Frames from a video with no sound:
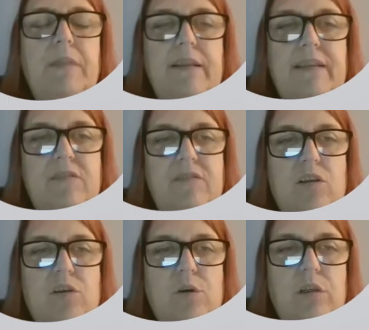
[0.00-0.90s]
This
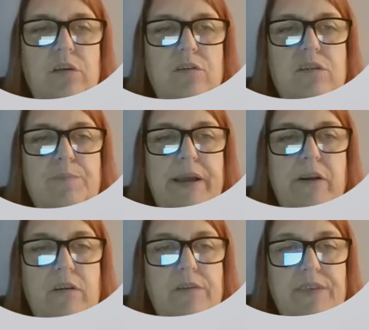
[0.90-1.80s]
also includes
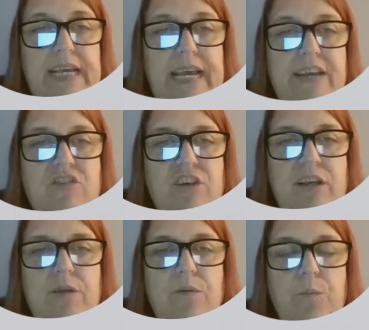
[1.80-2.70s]

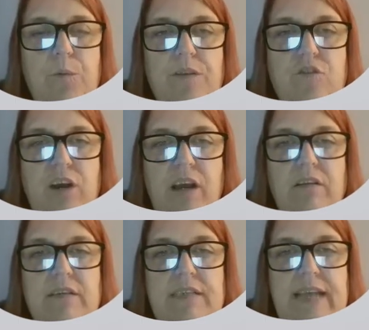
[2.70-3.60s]
parentification, where the
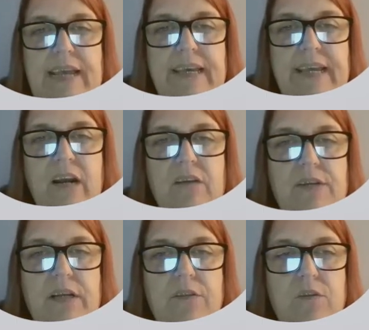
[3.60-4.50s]
child is taking care of an
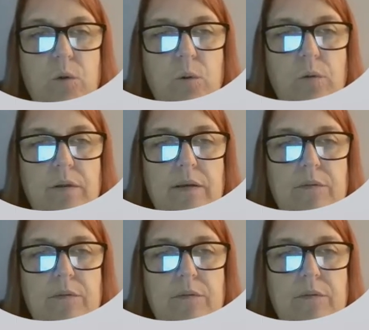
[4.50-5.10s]
adult